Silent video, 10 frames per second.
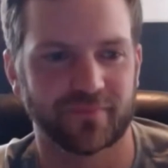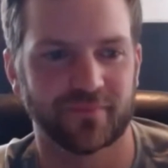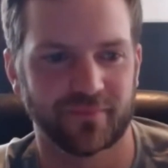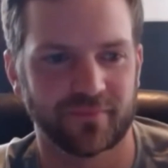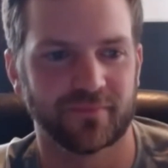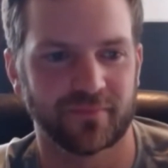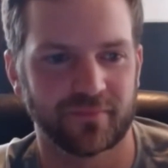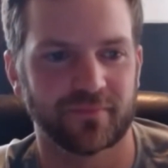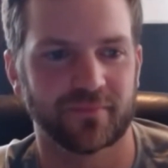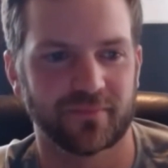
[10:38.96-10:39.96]
it's going to
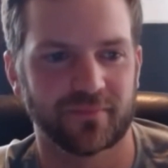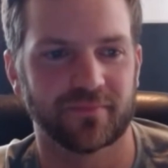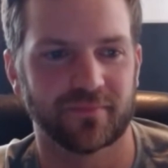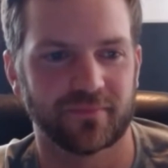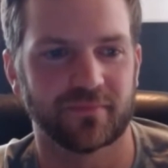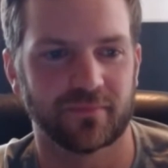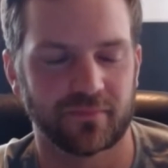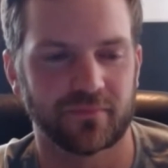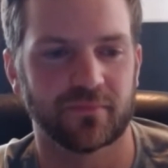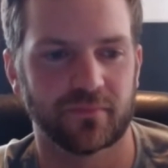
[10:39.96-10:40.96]
be very
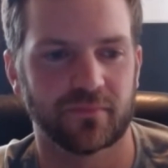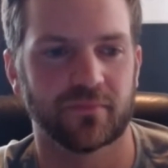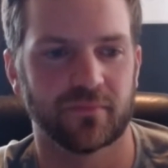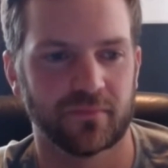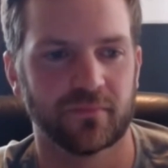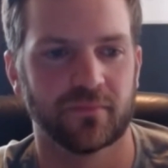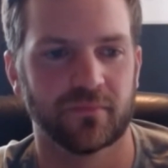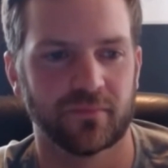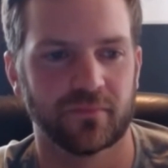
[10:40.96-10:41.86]
profitable. Like, we should do this